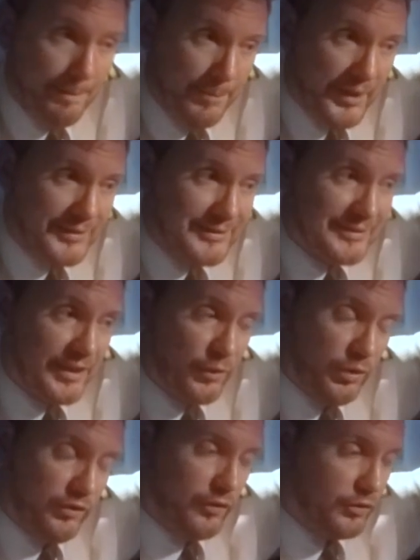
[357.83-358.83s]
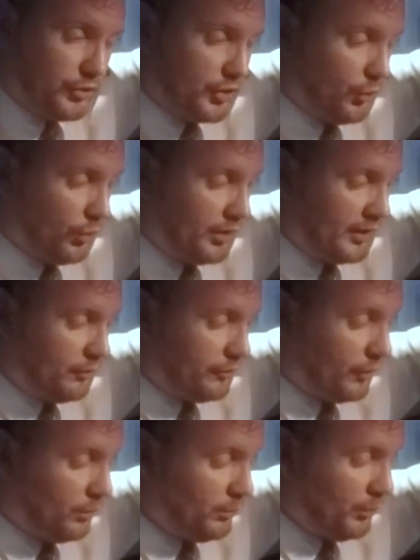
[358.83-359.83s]
But they only start recording
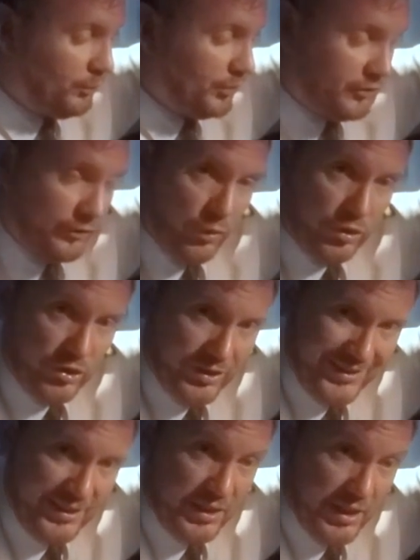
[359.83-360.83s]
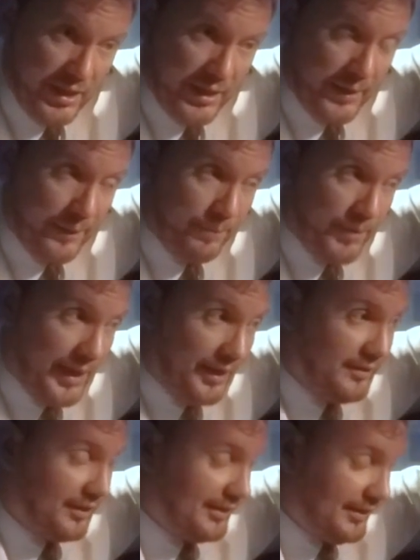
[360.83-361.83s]
from when we start the
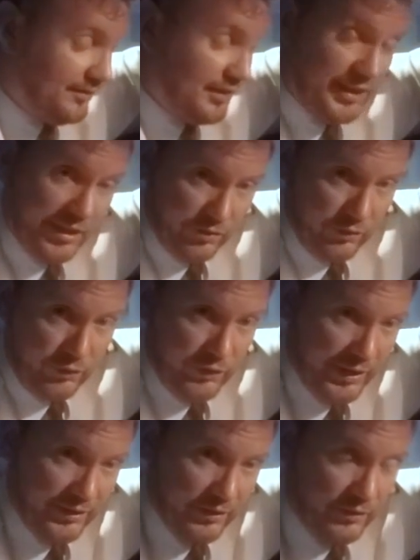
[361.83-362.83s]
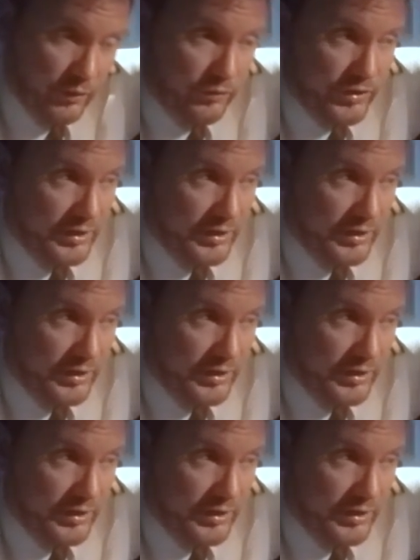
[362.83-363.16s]
engine, at least in the case of the flight of